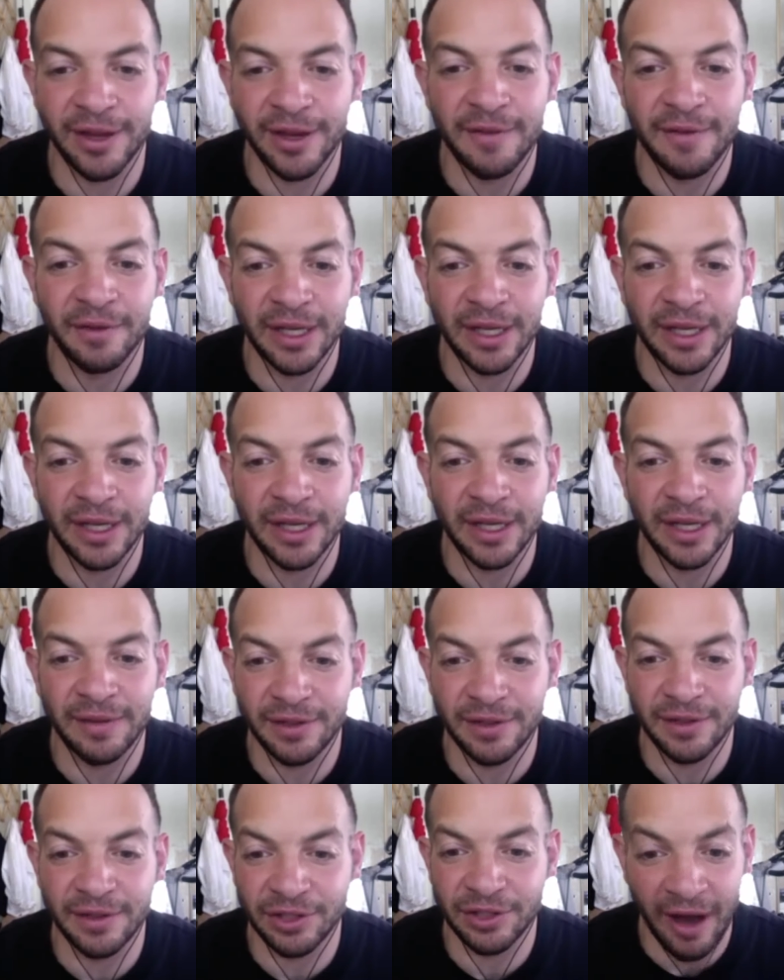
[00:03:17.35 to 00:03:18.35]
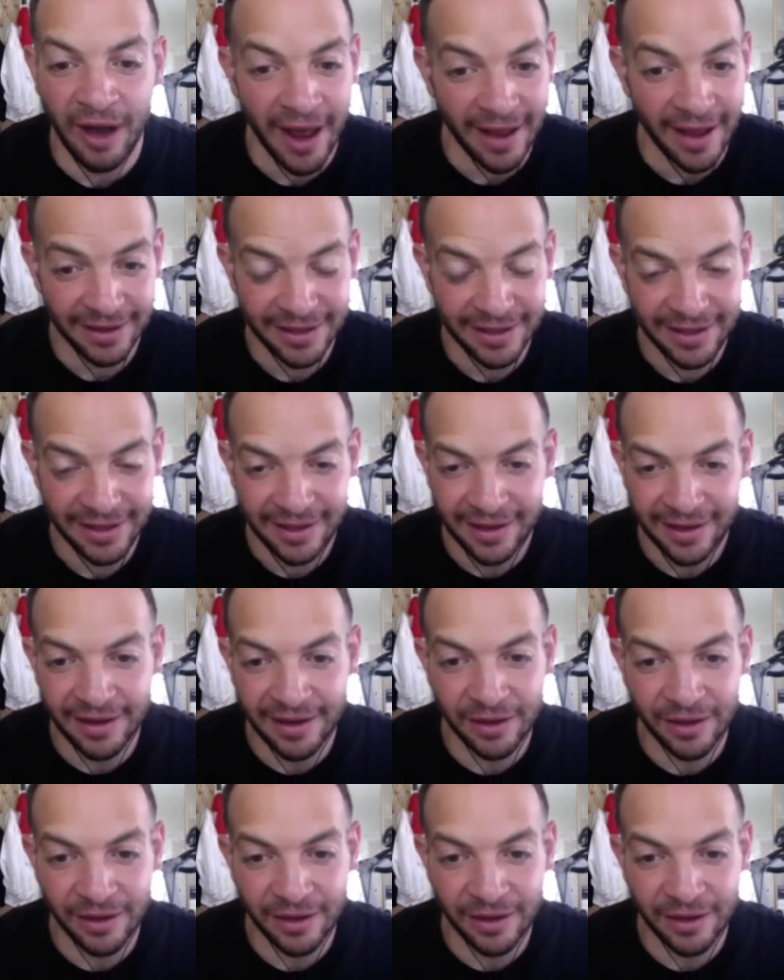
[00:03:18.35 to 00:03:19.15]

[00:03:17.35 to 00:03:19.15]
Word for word: therefore they'll never even try